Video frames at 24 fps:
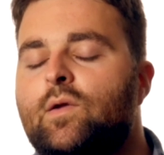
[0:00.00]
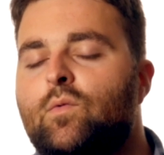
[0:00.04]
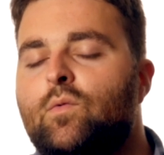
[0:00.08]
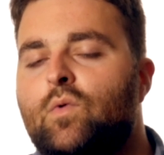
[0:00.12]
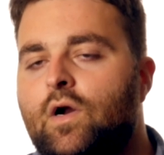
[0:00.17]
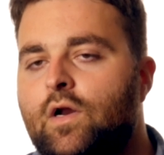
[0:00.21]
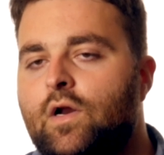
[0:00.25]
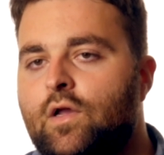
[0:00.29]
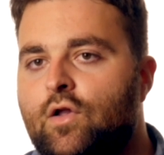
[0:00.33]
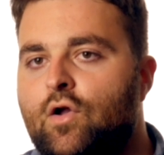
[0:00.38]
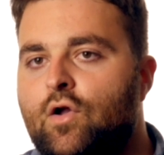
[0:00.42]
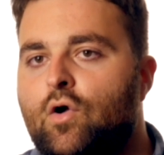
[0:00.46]

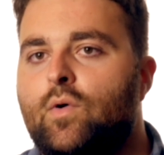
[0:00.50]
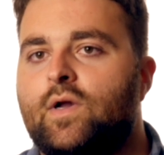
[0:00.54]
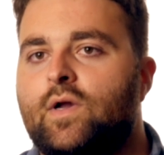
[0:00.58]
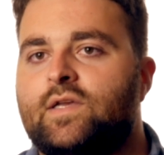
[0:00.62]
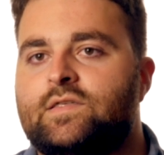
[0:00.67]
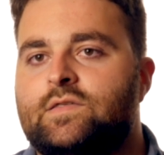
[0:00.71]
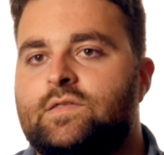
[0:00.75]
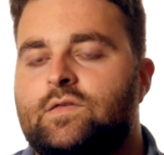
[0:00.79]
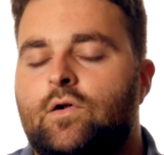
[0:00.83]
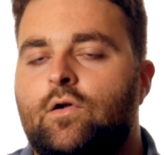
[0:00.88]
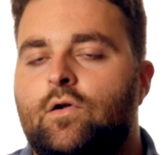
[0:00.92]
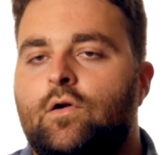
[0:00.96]
want to go
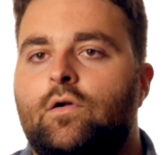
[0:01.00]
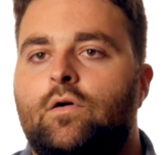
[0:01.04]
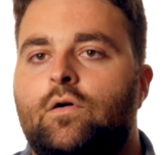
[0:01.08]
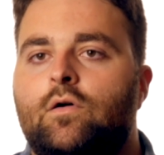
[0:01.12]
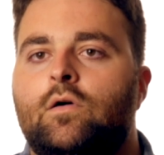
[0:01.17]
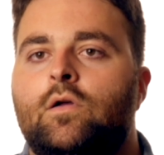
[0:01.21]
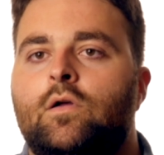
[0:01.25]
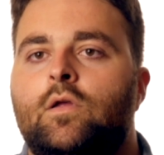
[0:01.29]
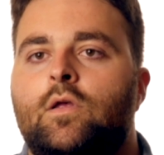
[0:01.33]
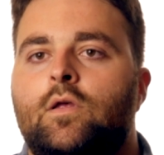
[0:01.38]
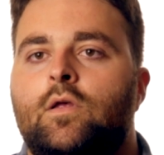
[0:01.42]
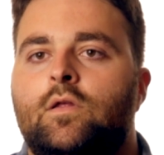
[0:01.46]

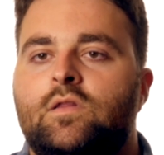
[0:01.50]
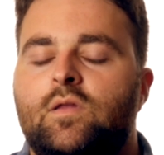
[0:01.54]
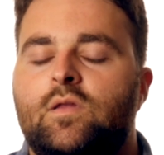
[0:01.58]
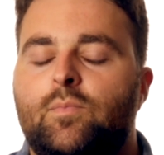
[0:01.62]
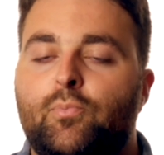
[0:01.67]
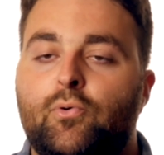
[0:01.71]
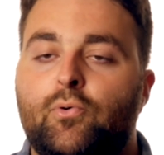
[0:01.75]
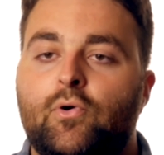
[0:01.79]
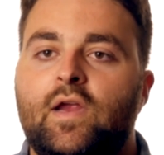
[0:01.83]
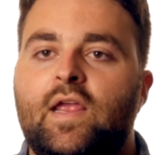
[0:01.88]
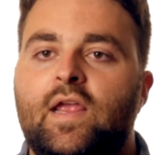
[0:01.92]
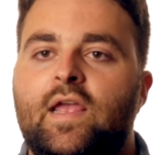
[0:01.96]
external. The
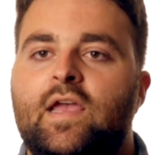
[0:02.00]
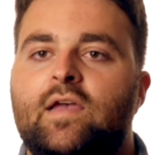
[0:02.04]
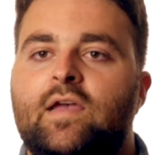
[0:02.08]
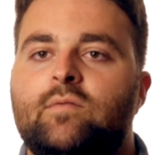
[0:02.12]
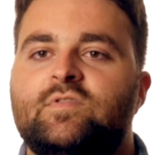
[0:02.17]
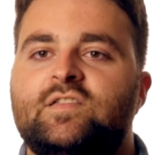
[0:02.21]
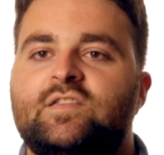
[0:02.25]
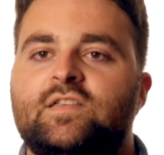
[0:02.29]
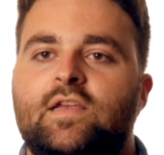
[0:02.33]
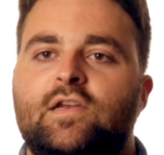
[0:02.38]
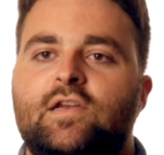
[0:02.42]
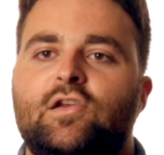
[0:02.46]

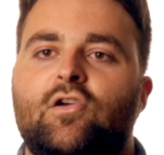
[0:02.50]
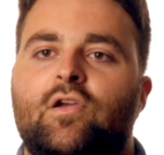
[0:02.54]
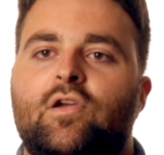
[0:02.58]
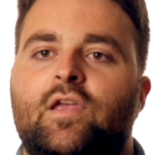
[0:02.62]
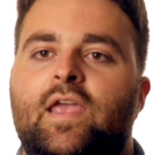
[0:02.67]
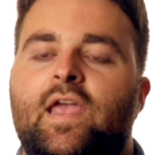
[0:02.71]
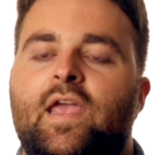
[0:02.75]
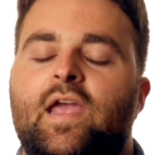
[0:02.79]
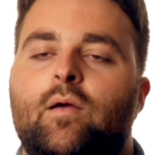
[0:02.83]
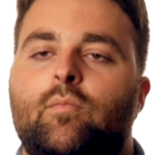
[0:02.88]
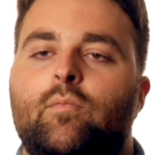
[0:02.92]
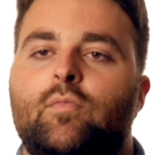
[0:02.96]
preamps in your
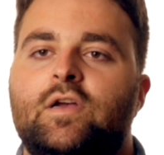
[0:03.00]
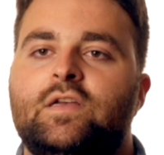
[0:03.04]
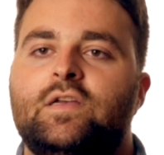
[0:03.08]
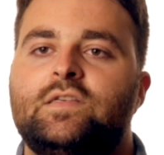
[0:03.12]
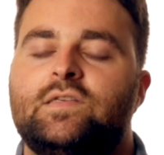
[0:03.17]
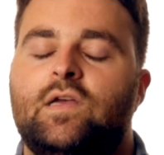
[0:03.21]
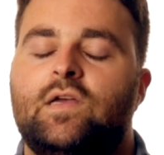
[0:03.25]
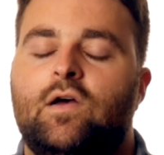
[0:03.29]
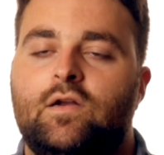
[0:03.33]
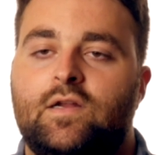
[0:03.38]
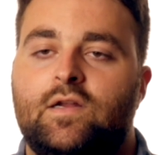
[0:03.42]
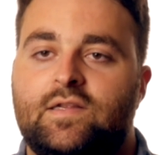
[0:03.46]

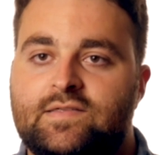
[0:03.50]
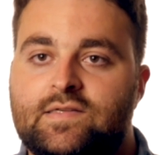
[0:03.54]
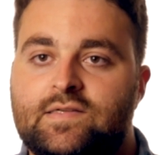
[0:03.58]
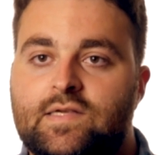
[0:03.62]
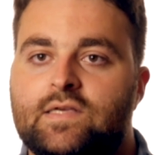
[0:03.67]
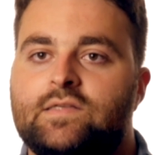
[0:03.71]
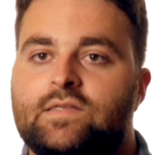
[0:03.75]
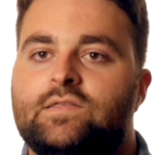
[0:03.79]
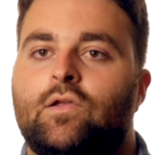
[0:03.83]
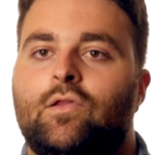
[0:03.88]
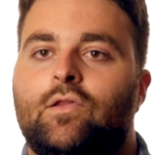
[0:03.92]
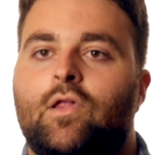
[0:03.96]
cameras on a
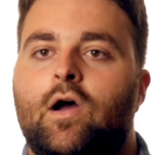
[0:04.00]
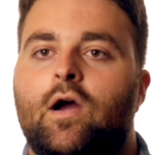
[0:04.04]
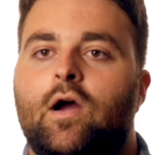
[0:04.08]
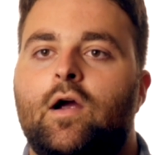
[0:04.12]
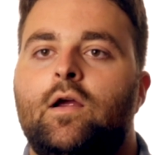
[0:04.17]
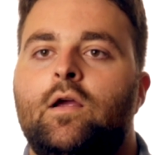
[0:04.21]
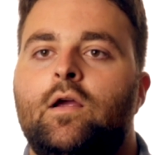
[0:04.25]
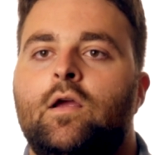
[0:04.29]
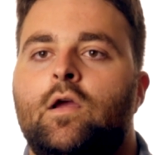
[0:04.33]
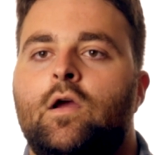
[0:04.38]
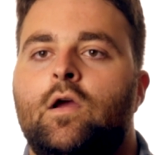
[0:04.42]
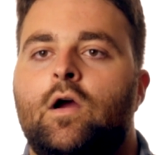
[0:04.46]

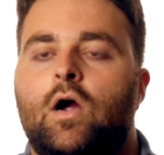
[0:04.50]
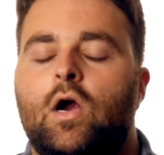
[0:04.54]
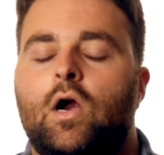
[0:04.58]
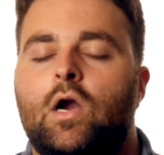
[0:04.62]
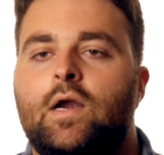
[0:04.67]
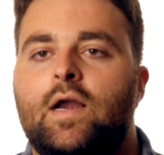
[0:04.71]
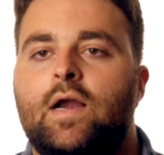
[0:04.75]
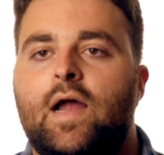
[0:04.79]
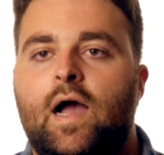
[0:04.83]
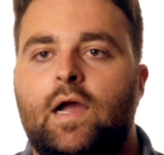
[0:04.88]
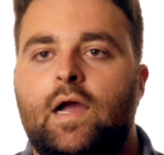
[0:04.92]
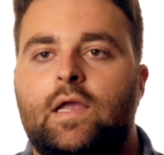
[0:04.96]
DSLR are
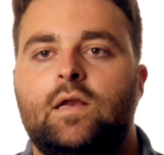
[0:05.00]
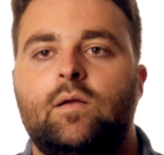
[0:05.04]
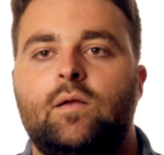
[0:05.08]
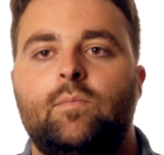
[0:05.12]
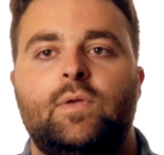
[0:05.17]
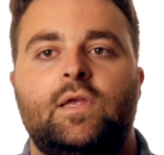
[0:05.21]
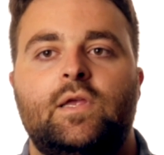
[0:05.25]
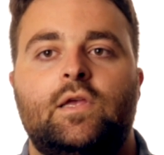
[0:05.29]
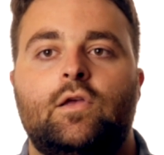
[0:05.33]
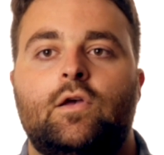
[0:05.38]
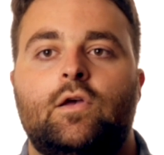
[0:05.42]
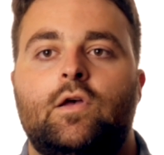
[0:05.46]
not going to
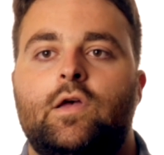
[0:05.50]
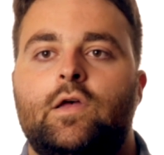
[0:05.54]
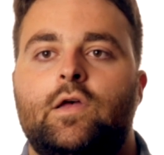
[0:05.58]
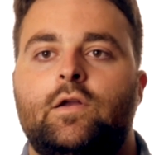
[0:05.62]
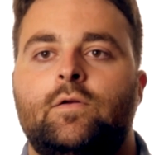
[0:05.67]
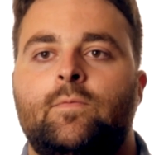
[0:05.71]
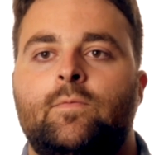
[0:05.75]
be good.